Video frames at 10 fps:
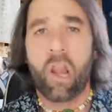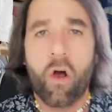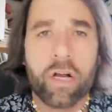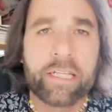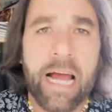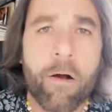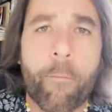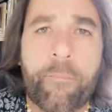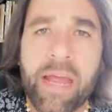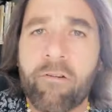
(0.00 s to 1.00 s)

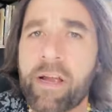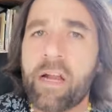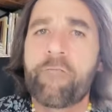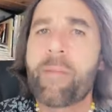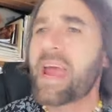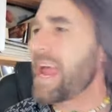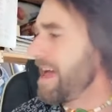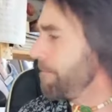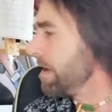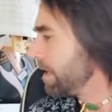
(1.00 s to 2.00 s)
lockdown period of
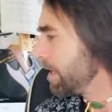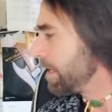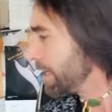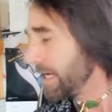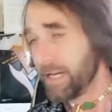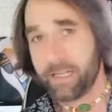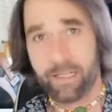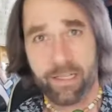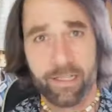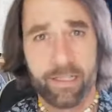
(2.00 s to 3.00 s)
mayhem.
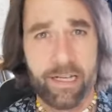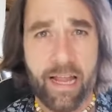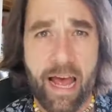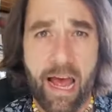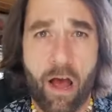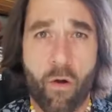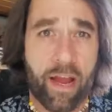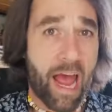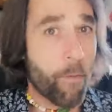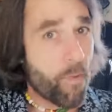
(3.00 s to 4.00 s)
Now,
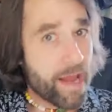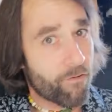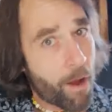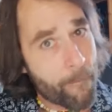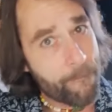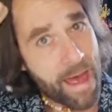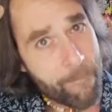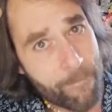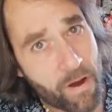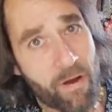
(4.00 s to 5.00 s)
can we
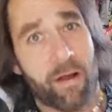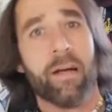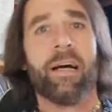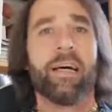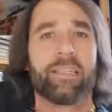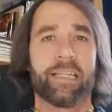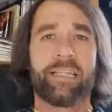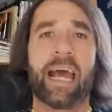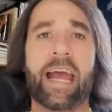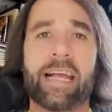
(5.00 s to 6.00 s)
remember
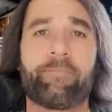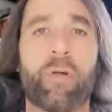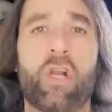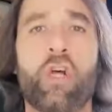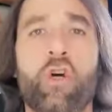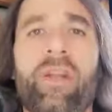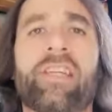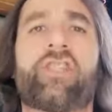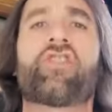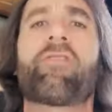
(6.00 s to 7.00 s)
Today's balloon,
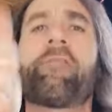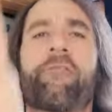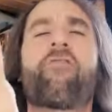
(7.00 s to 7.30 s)
it's Treat